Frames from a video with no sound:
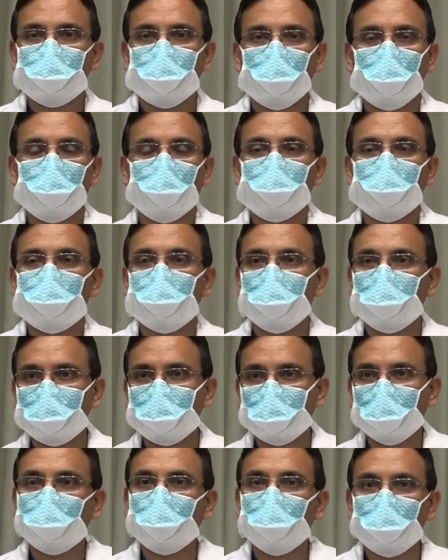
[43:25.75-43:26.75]
we don't want to do
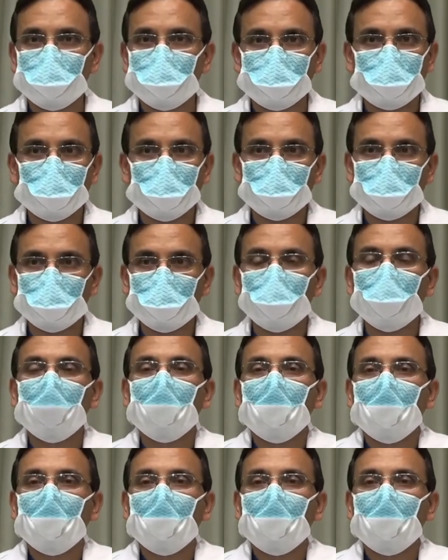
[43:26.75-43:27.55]
anything that may irritate it.